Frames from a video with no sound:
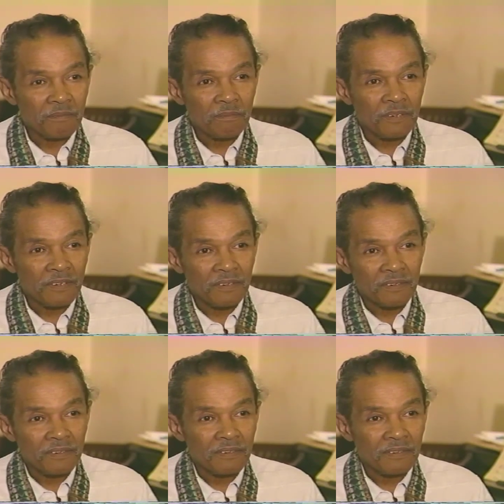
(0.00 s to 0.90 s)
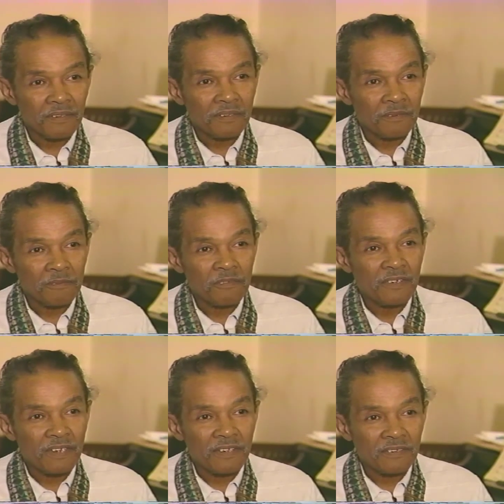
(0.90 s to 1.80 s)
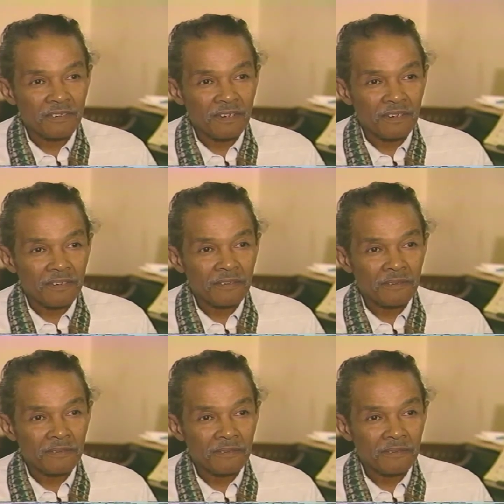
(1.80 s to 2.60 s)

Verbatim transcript: playing, you know, freelancing, like, you know.